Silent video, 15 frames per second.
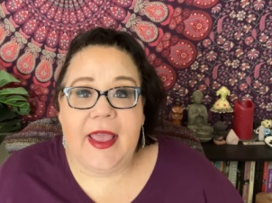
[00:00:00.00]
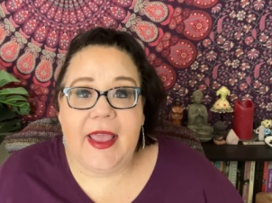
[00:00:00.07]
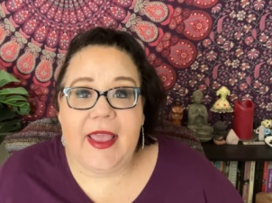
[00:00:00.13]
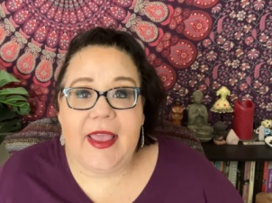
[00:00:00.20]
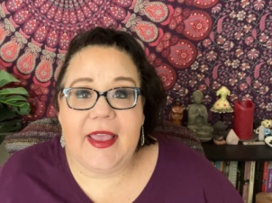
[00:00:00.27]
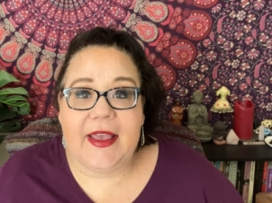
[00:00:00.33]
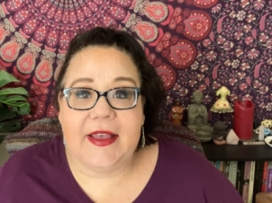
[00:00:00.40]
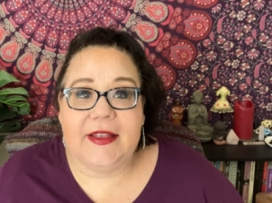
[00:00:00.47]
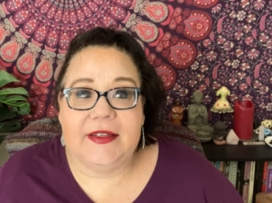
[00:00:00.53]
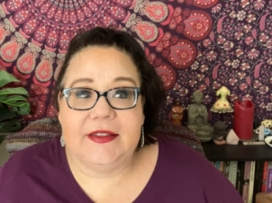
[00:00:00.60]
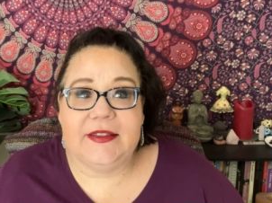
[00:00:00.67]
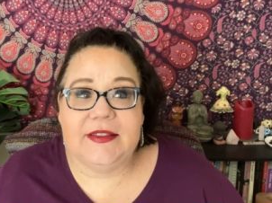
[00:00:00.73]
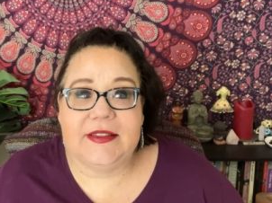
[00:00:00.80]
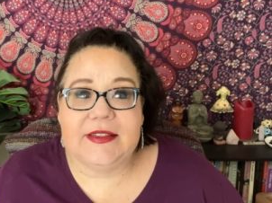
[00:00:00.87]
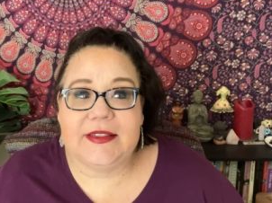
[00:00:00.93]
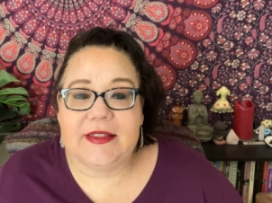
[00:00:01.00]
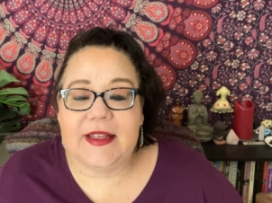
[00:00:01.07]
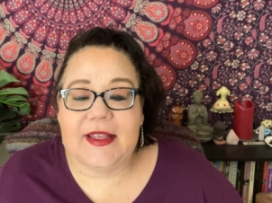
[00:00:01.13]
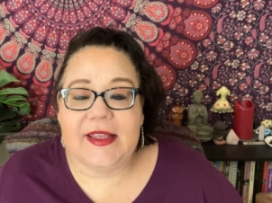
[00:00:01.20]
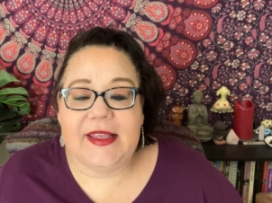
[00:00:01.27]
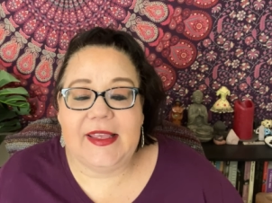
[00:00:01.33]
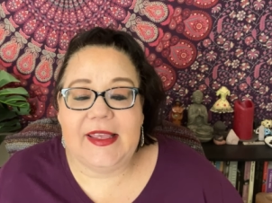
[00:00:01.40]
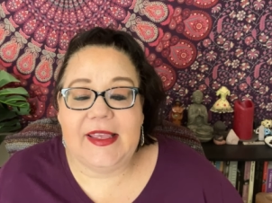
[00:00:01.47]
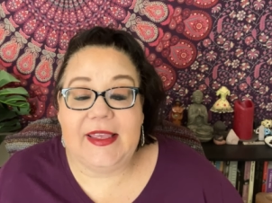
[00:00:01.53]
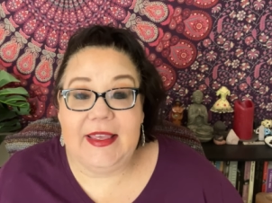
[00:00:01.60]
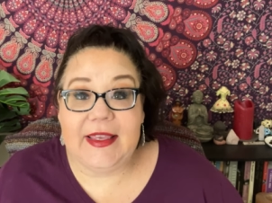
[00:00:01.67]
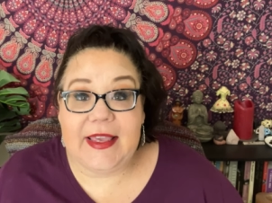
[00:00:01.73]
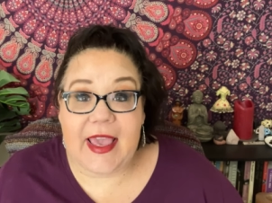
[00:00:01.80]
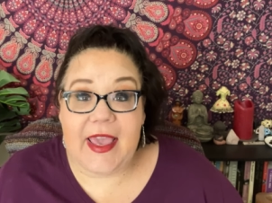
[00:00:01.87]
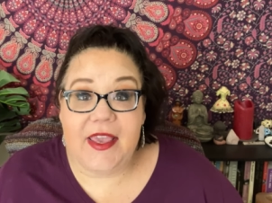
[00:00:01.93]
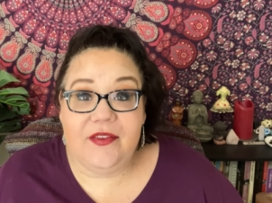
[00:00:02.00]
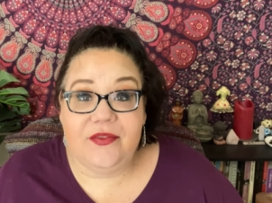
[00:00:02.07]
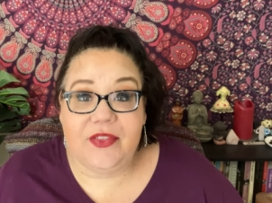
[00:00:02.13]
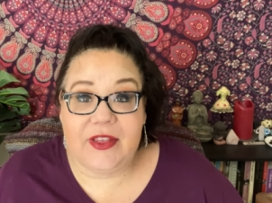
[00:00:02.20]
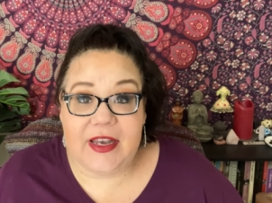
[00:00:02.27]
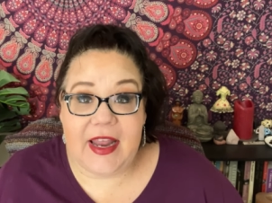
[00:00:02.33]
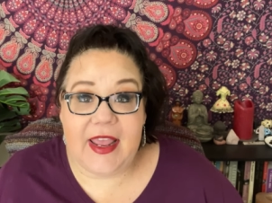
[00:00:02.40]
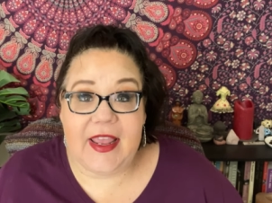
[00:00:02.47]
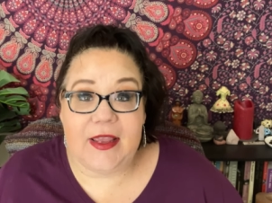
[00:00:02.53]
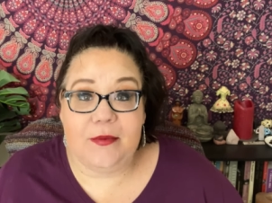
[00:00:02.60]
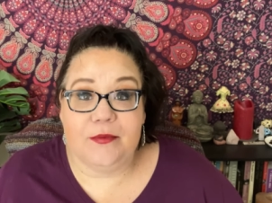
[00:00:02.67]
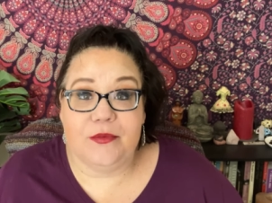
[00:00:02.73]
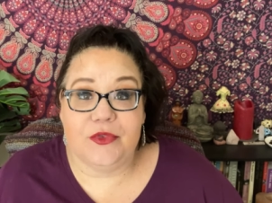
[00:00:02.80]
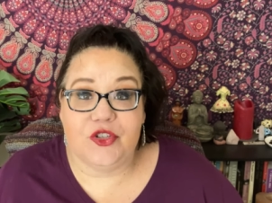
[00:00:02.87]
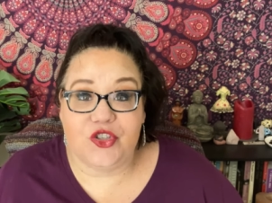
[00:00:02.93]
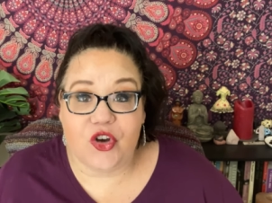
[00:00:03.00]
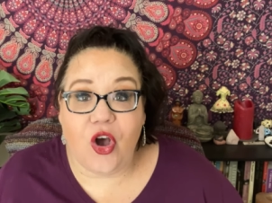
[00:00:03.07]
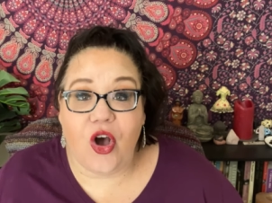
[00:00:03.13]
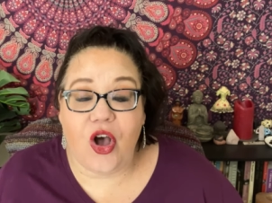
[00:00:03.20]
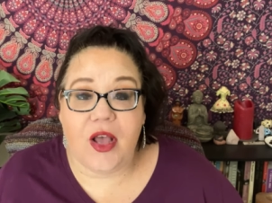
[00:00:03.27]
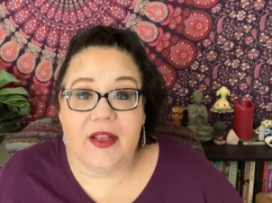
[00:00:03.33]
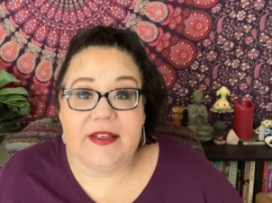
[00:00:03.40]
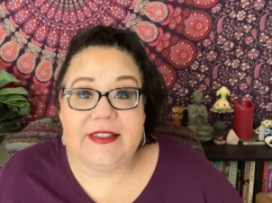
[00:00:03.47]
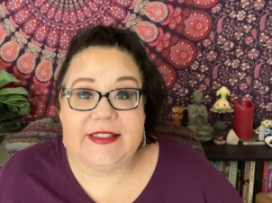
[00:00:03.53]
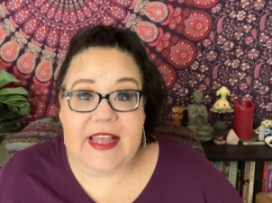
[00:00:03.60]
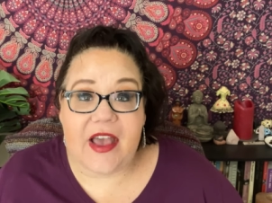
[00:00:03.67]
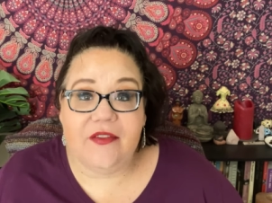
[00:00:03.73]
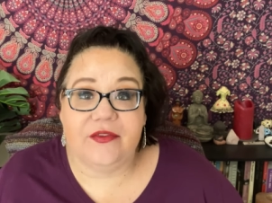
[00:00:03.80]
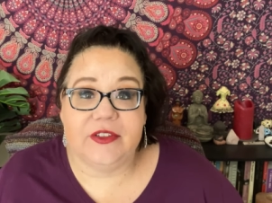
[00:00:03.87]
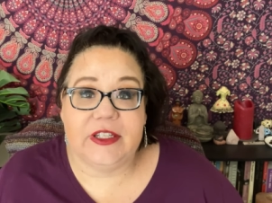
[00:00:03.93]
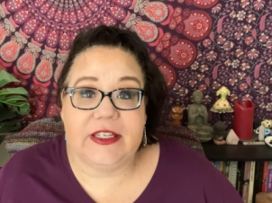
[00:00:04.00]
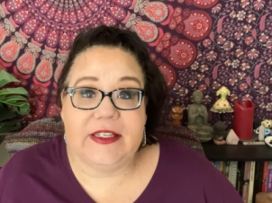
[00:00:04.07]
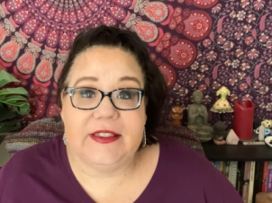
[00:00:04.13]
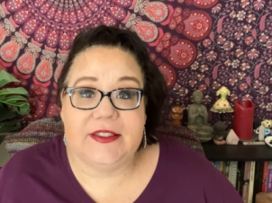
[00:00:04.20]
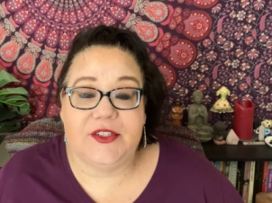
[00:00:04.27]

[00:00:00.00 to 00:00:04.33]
and he gave the name Shawn Devlin.